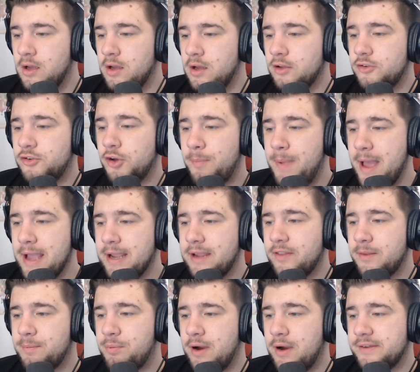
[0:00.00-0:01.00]
So back in
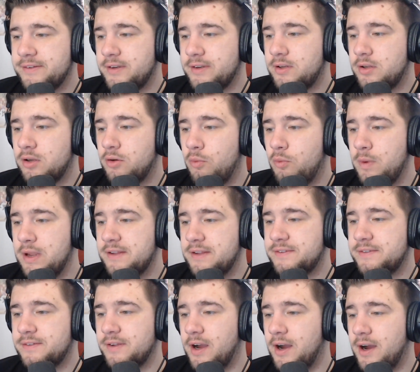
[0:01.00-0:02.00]
the present, we
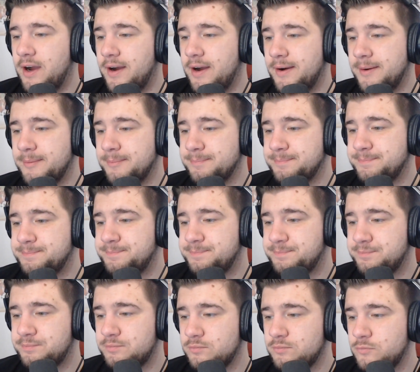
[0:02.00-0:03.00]

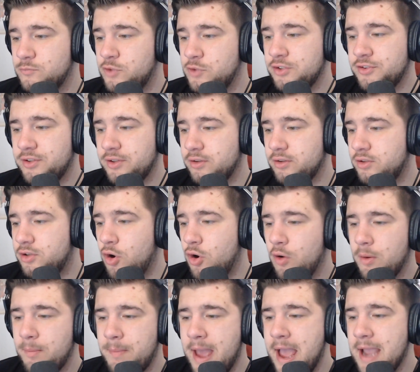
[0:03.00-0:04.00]
just
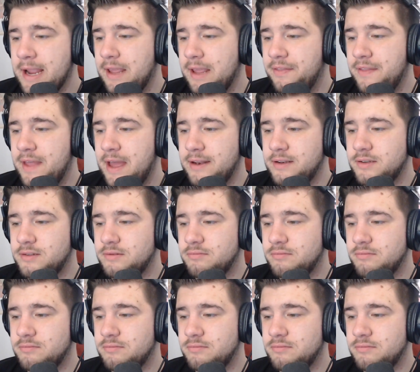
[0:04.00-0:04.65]
going back in that